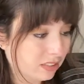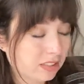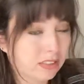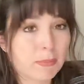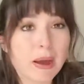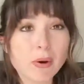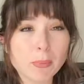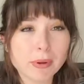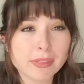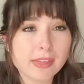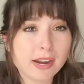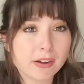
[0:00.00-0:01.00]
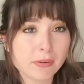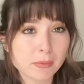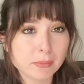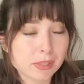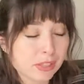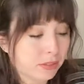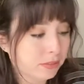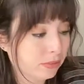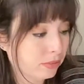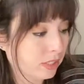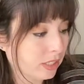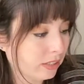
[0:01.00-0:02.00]
It's a PowerPoint that I normally
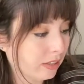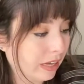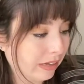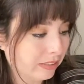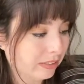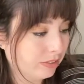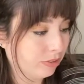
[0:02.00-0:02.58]
use in class